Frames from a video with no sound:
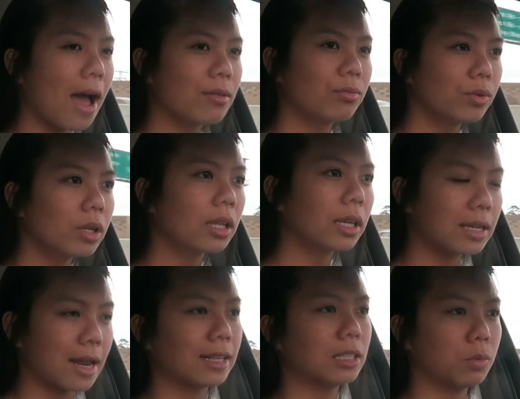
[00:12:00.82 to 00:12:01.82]
I really
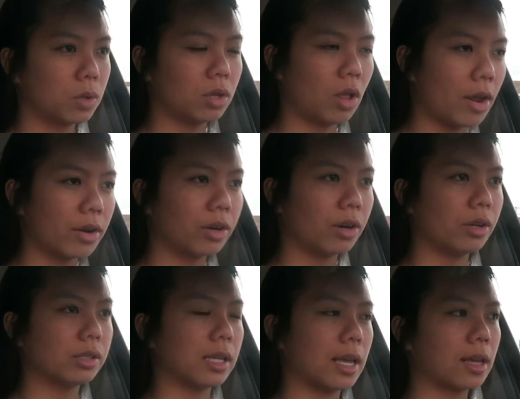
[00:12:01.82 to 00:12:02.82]
connected with a lot of
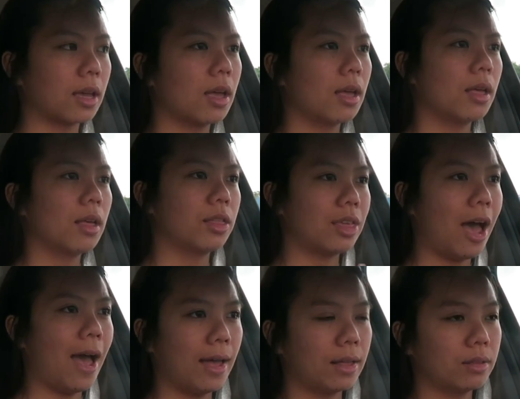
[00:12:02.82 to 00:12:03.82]
girls, like,
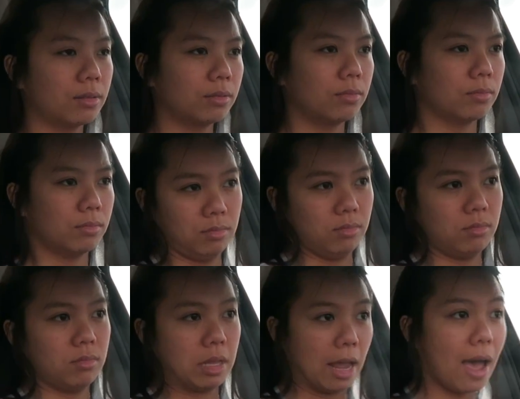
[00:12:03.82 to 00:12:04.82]
that,
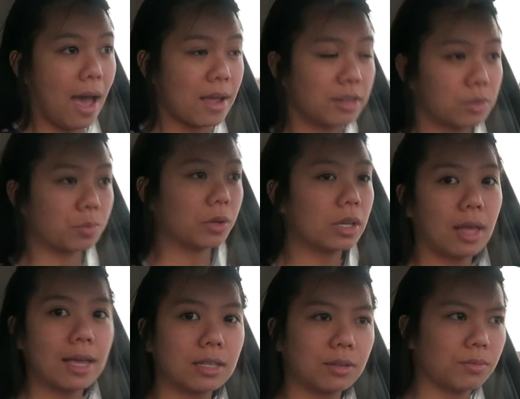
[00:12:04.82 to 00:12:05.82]
yeah, I just really
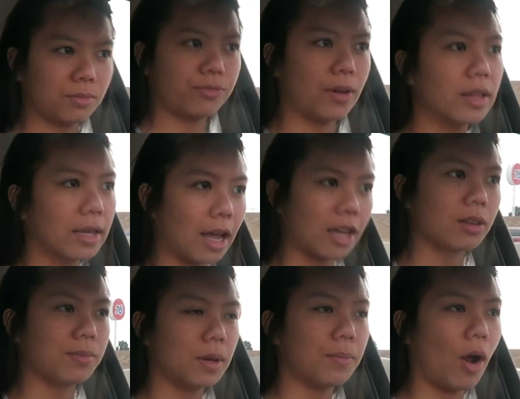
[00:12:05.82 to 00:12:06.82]
liked and felt like I
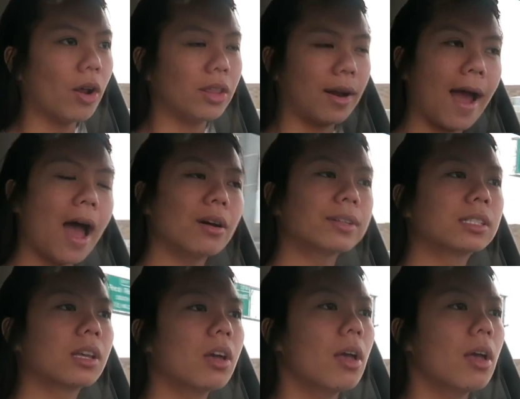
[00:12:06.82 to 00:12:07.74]
could be a part of their house.